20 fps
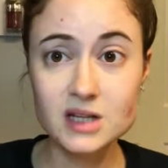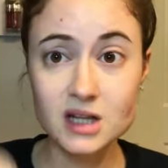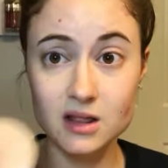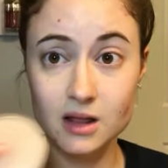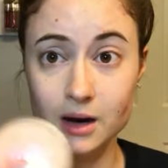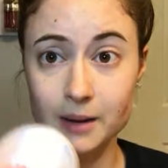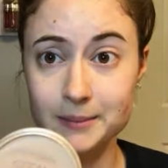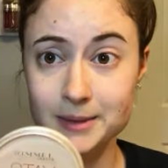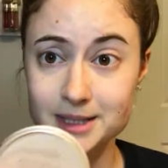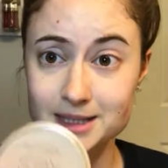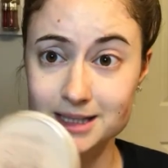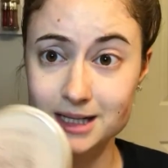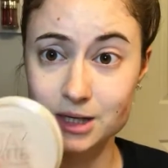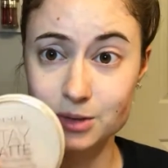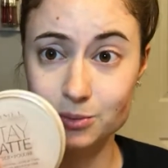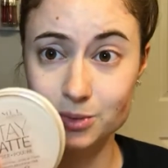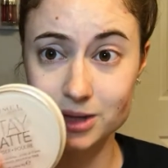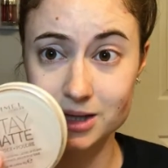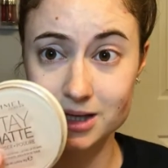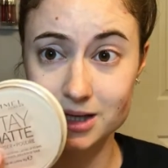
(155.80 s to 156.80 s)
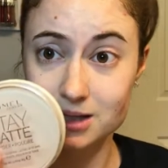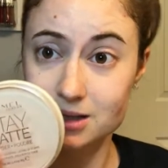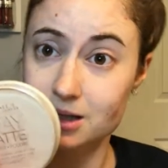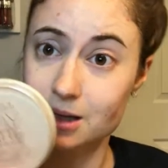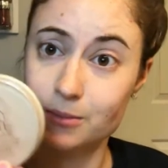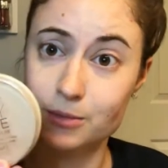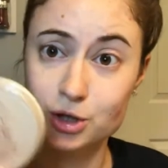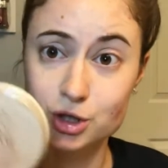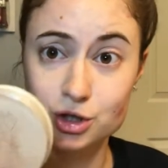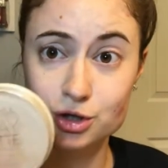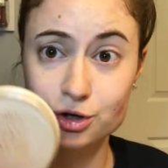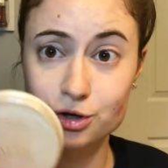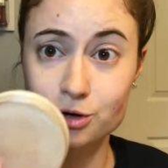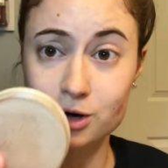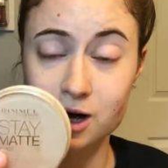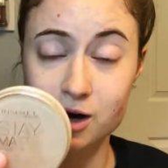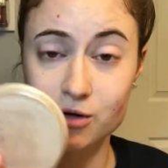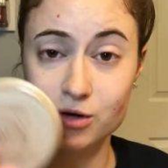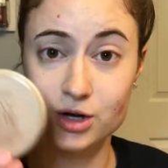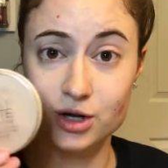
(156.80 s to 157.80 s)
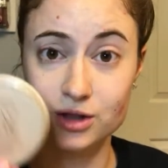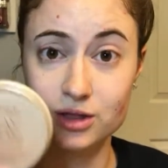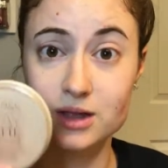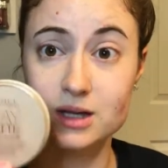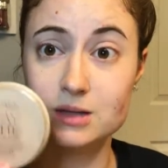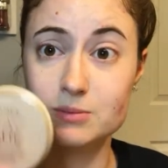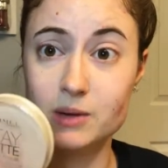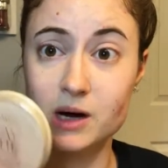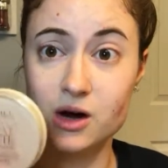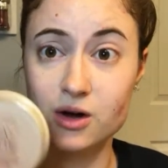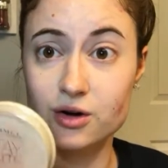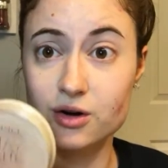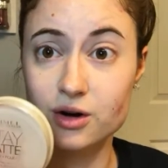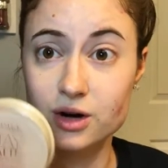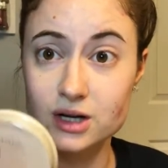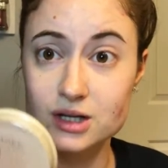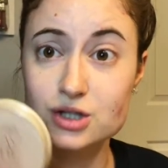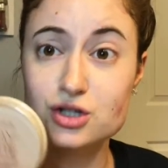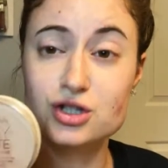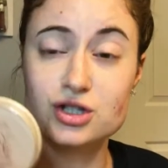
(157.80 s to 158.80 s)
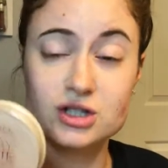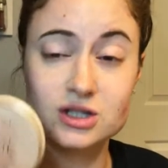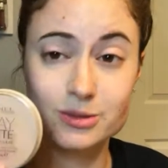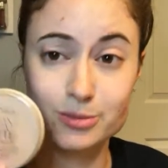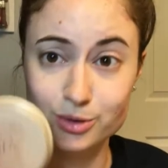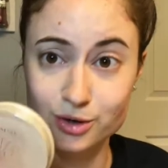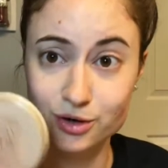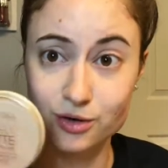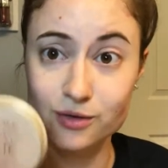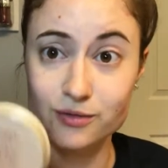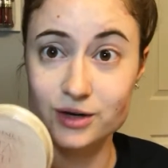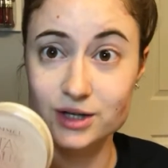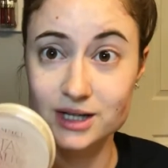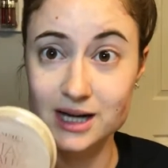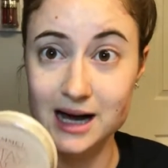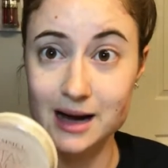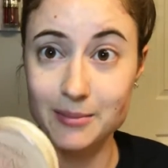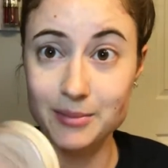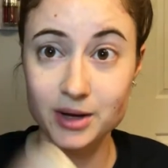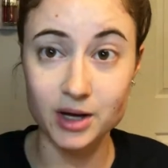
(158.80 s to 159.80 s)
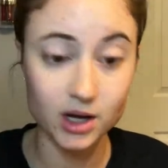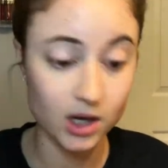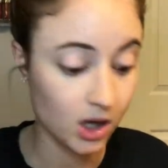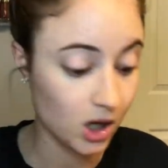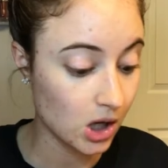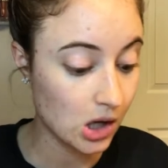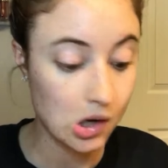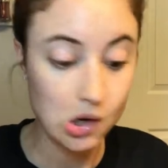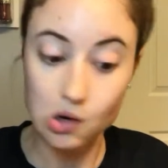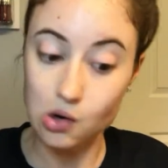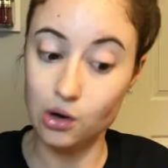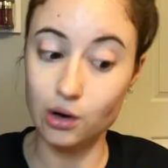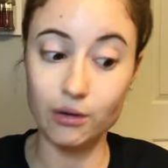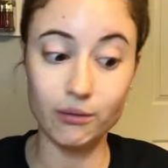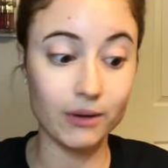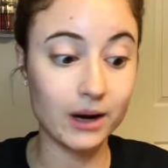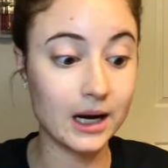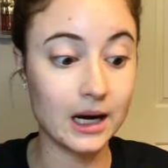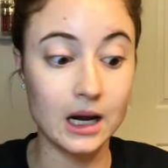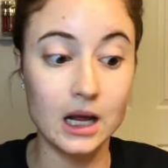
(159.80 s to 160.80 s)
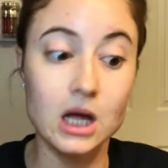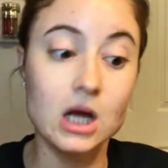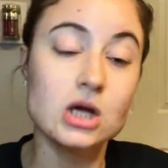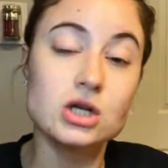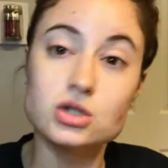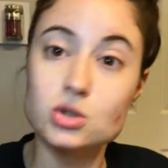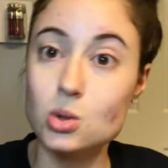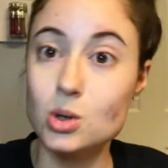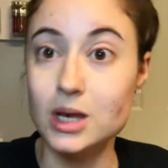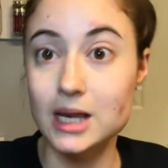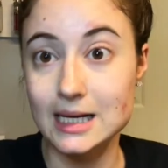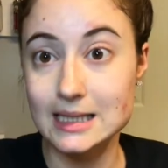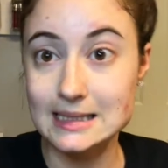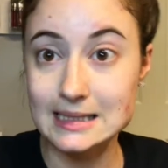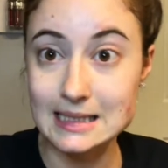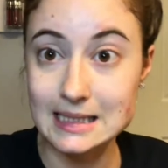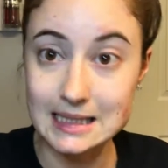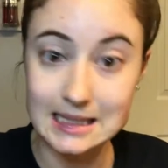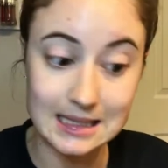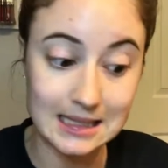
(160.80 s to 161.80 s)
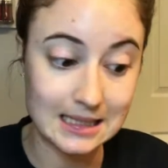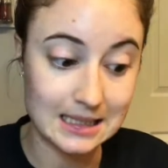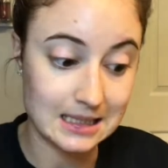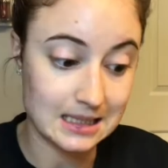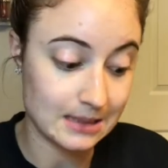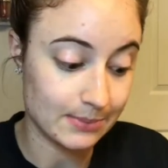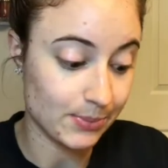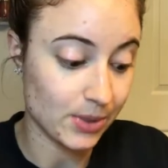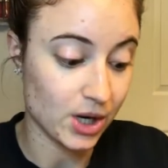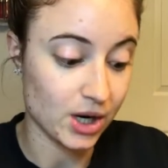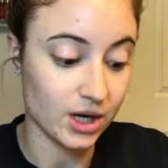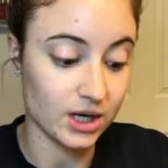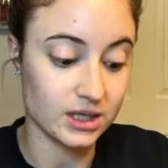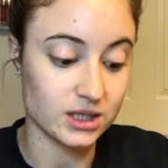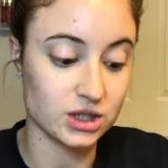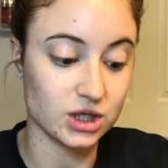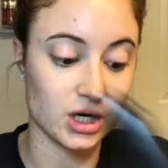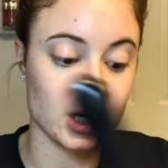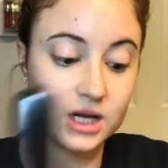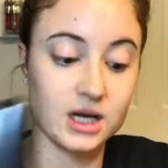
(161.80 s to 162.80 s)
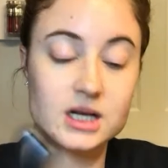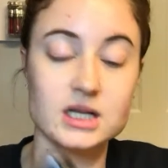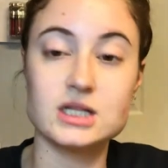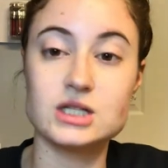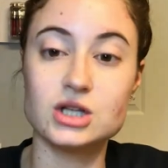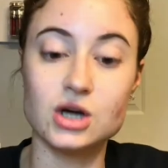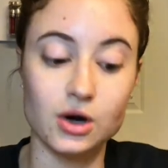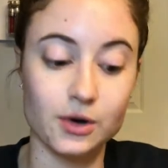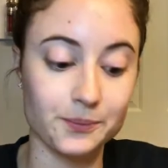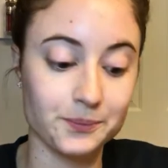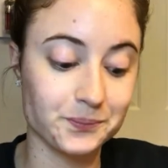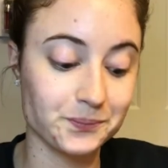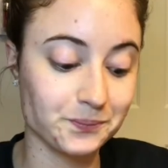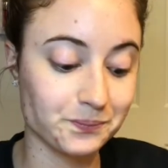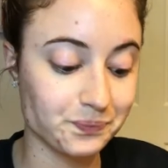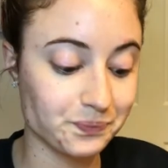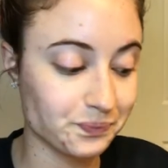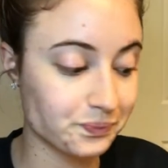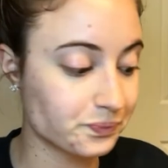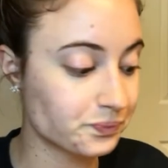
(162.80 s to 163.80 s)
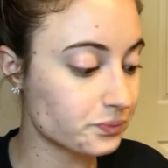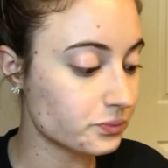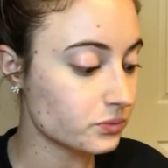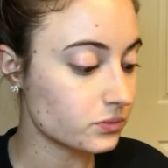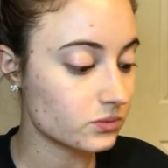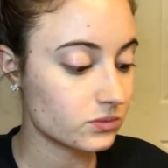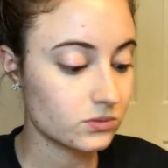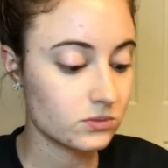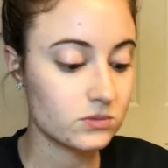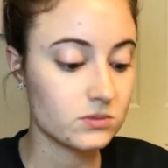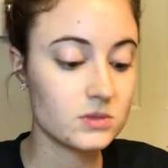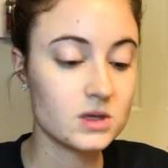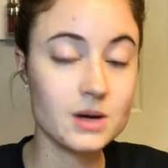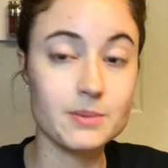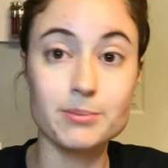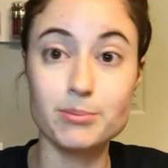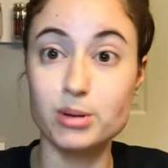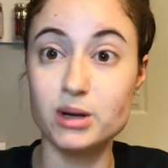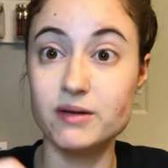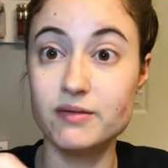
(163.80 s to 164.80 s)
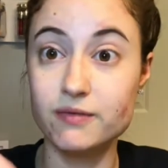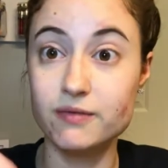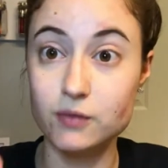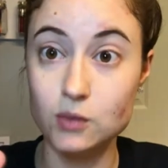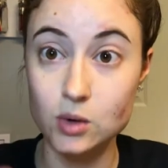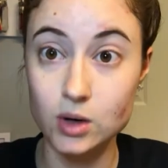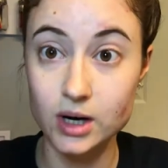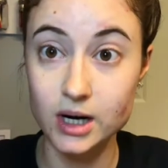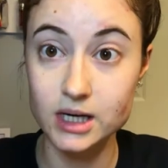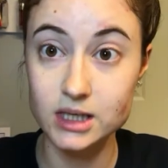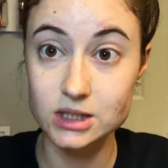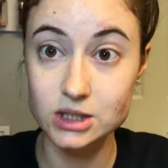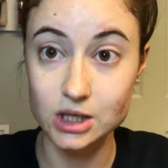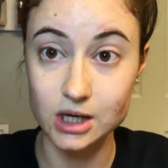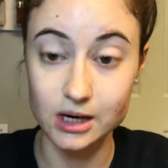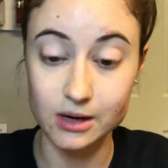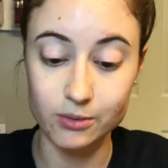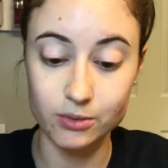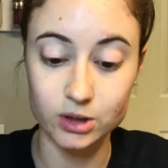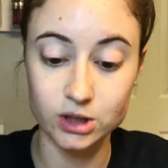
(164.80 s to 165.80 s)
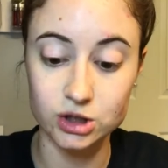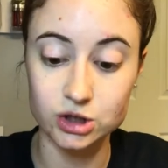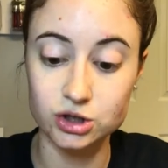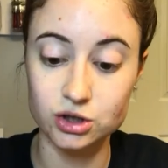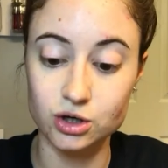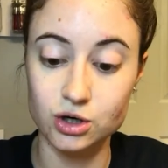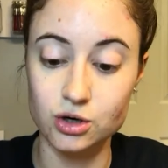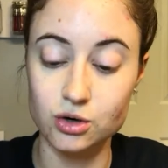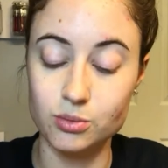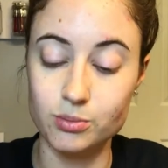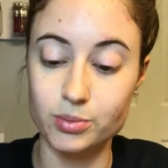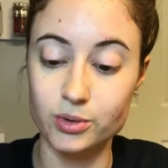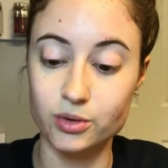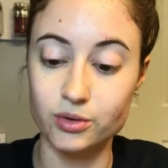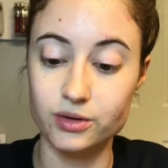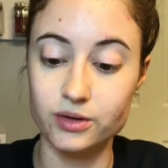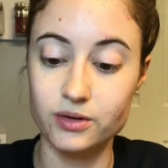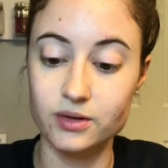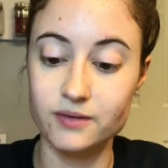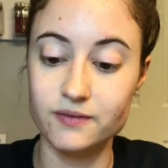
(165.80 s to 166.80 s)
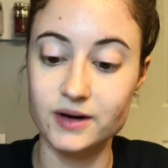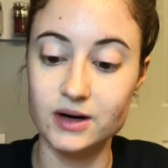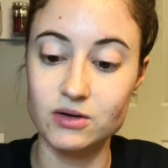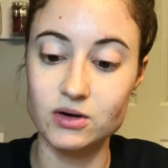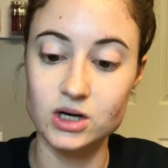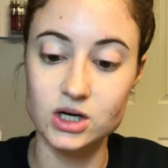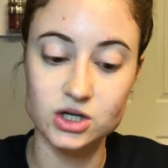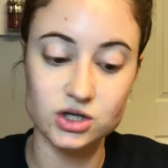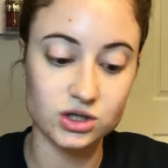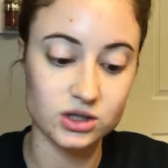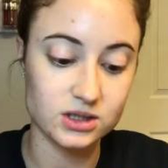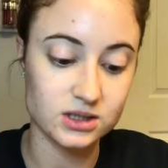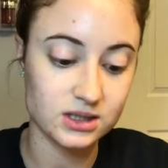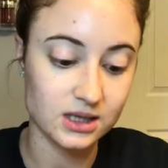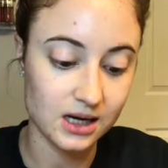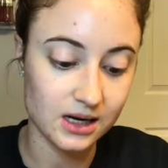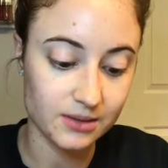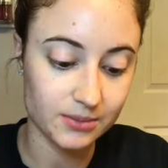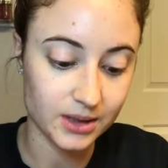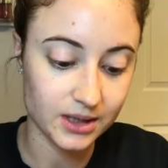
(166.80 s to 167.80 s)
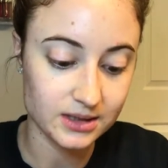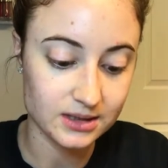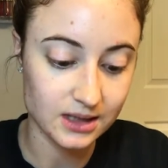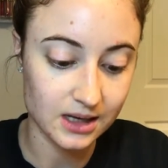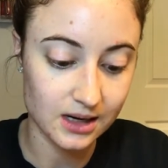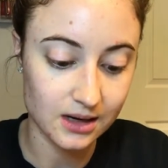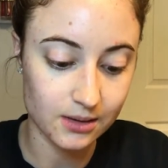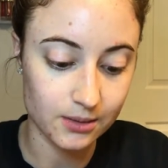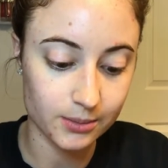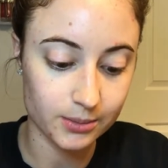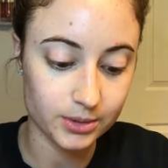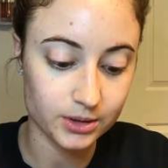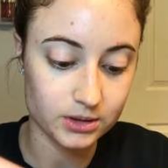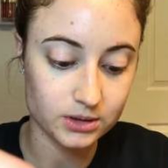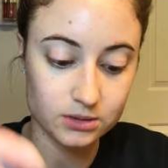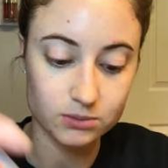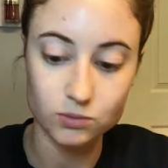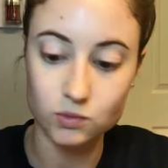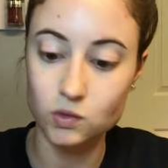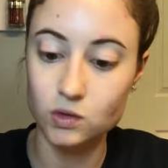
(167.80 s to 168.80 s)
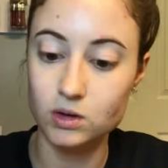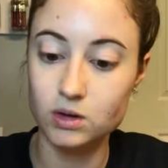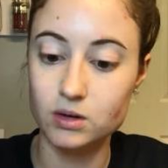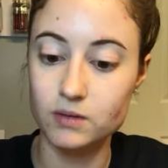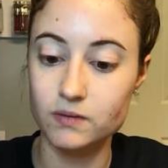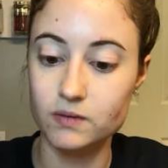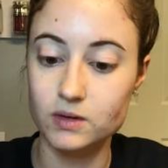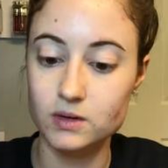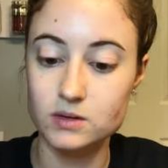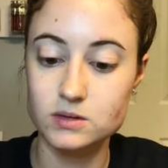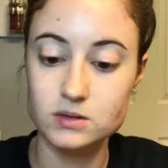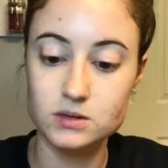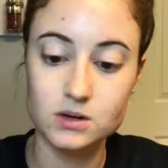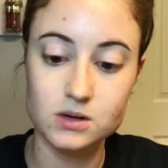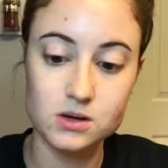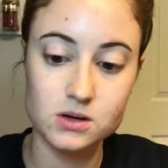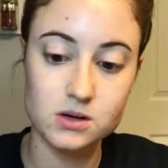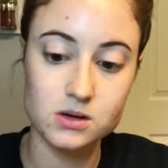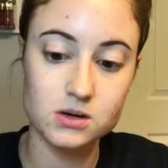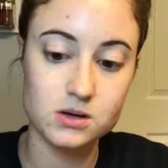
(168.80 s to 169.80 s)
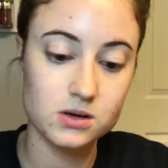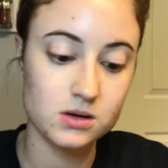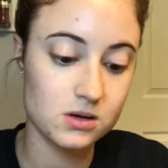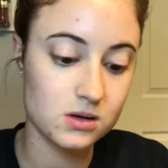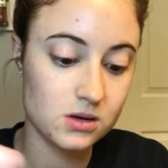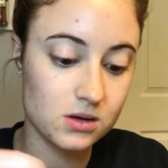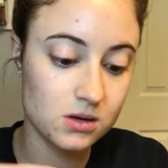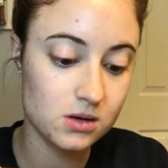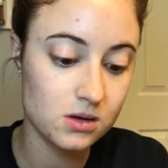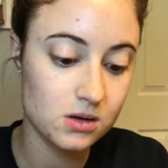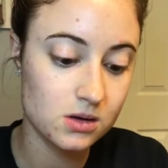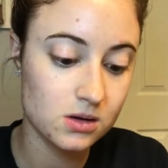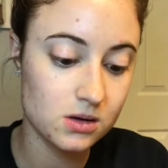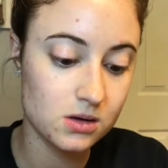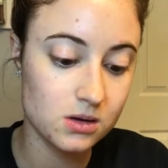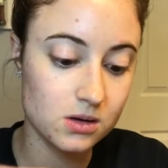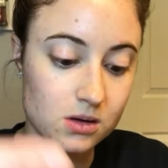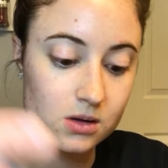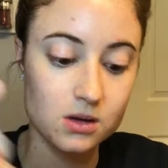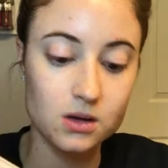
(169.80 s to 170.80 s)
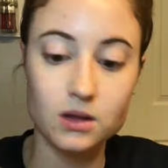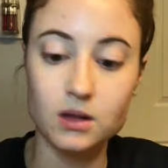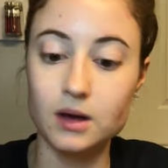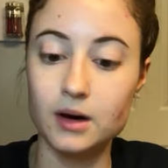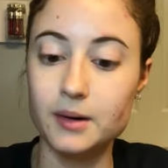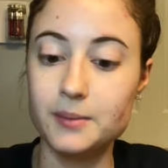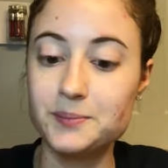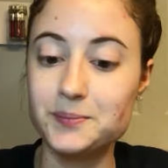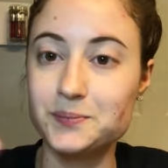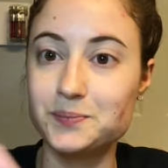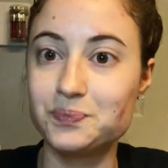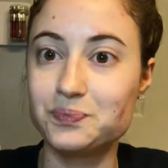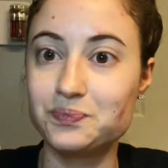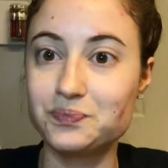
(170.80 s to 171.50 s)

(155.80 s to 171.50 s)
And then I'm going to set it with this. I'm going to show you how good this powder is just to put over top. Alright, so let's get this party started. So, before I start, I want to show you both of the foundations side by side. I'll put some more of this on. There.